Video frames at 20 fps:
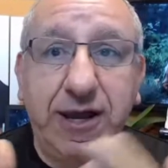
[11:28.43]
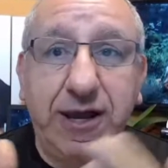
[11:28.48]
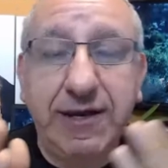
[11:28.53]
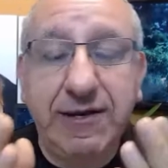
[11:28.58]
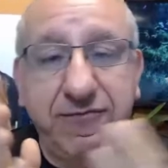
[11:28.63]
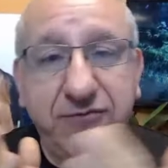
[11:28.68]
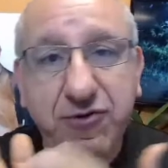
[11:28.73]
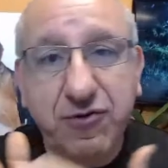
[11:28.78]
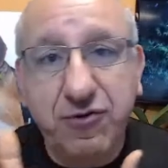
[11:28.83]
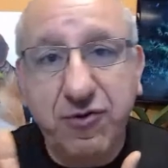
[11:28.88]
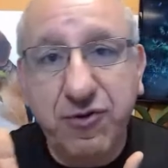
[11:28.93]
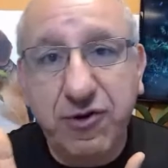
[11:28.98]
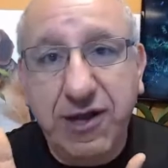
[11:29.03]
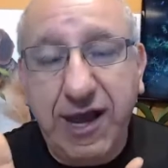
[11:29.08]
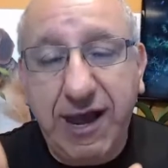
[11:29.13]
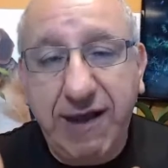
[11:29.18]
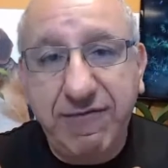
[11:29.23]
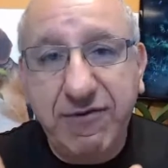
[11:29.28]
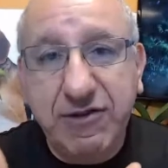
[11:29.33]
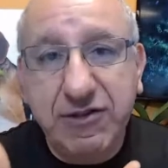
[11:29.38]
And if you're going to
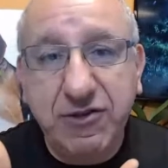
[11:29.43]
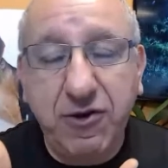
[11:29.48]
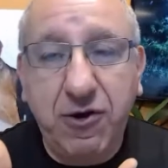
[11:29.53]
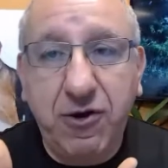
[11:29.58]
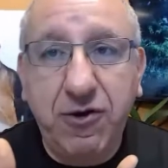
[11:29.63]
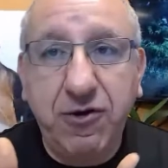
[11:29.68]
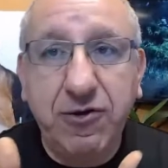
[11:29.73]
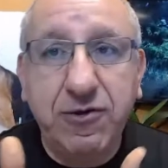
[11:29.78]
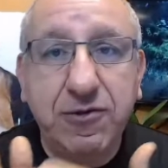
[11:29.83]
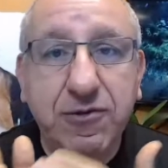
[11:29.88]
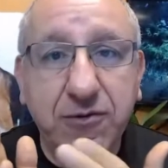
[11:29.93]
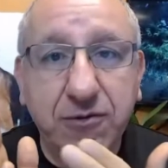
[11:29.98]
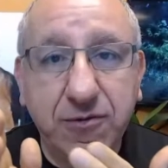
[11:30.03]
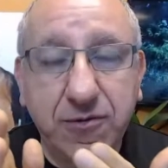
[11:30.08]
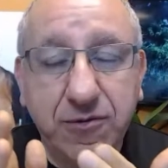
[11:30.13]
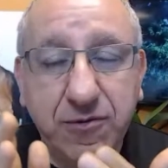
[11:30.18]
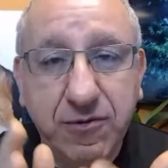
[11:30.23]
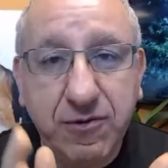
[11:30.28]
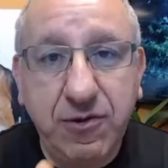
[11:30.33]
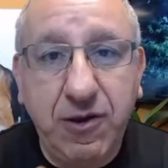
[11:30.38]
have a dog,
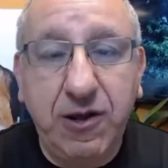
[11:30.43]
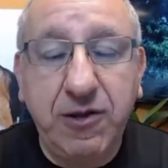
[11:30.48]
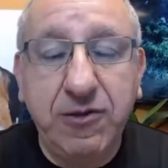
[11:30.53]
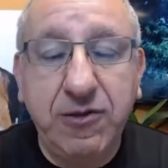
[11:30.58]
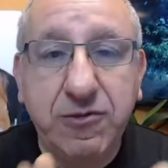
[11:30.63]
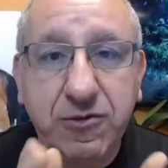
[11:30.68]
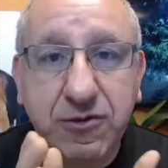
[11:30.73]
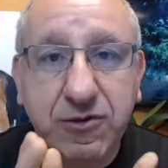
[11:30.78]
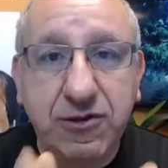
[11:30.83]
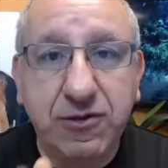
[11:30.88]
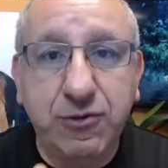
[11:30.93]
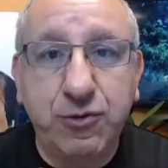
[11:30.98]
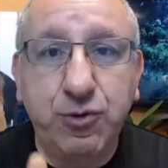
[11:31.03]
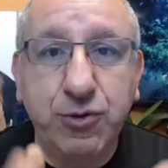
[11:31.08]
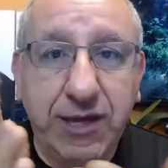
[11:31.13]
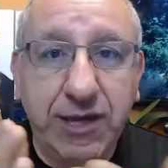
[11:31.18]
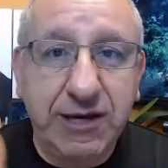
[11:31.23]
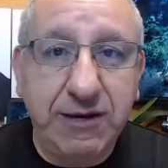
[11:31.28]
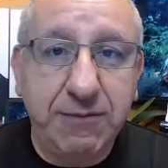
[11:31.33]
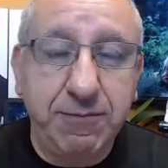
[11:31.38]
not to
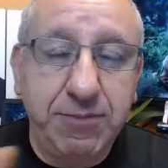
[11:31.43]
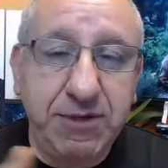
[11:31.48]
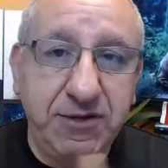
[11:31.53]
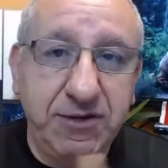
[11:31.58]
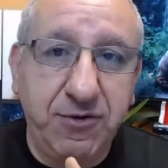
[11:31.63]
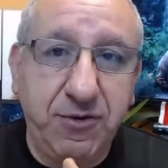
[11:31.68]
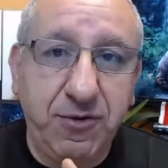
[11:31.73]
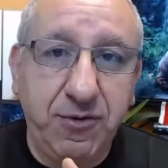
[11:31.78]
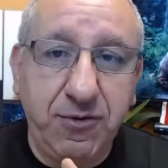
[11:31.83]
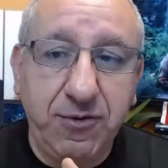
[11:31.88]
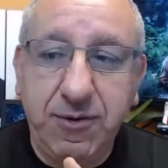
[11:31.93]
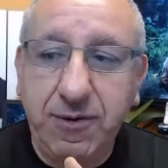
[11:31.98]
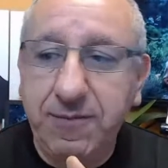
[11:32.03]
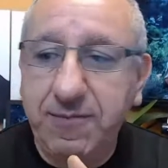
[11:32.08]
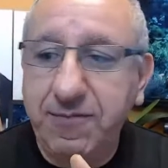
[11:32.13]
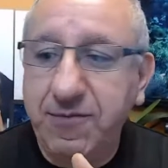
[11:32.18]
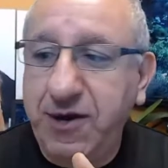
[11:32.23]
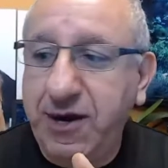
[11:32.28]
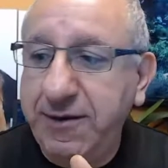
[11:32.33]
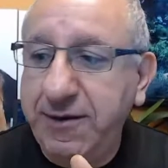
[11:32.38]
get a Beagle,
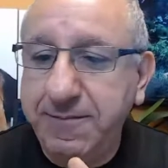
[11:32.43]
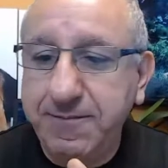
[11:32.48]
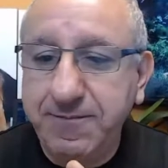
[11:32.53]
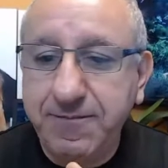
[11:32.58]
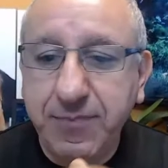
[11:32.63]
right?